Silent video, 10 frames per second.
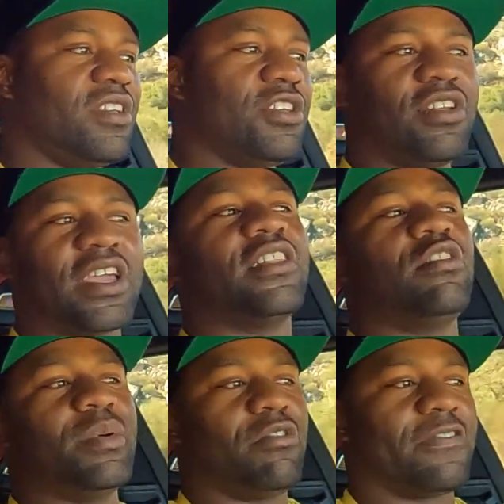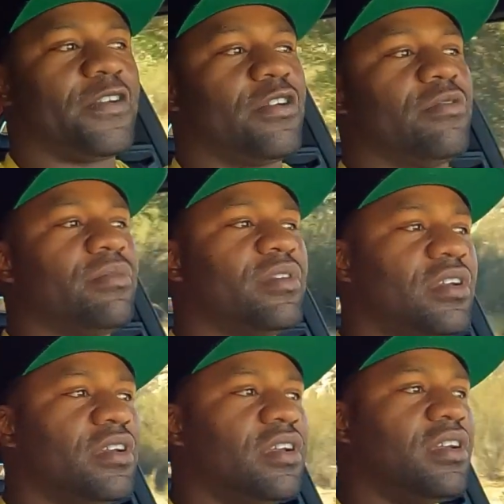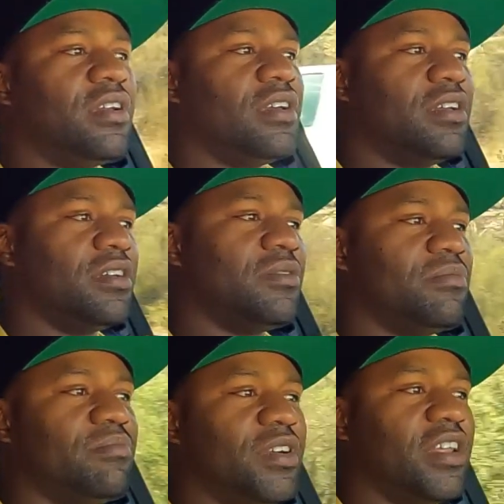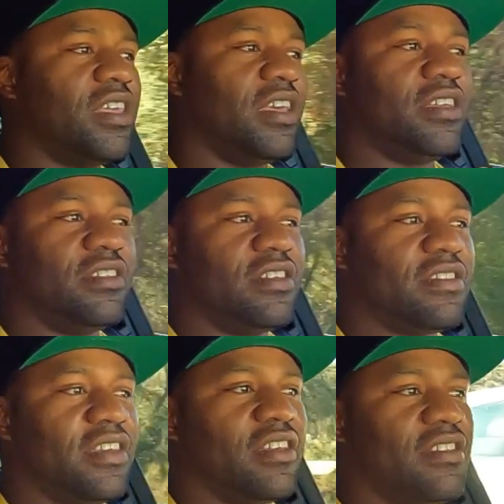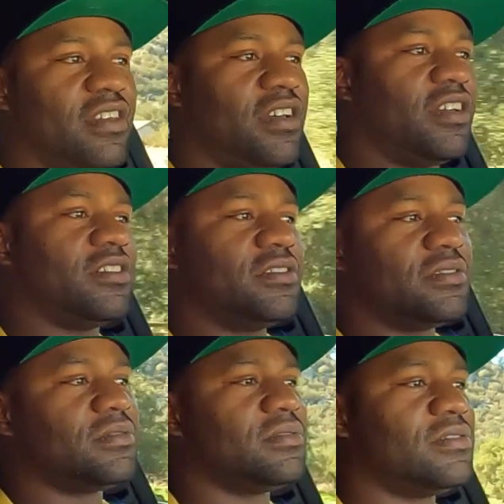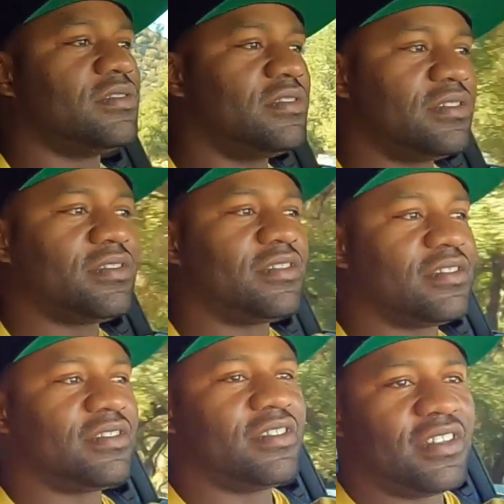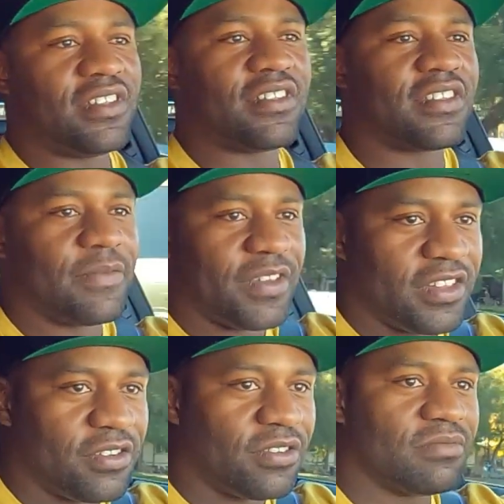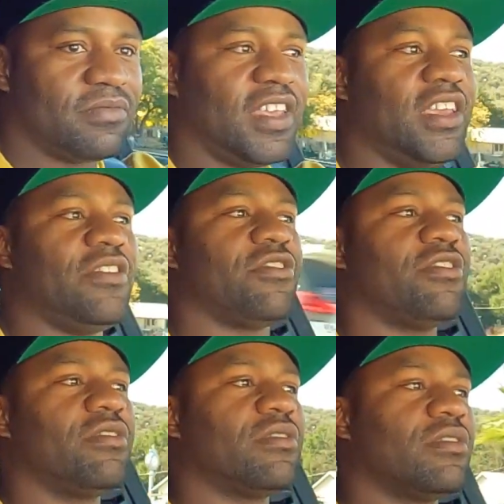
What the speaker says: you know, like a little bit more firm. But again, this thing is let's give it a little teaser.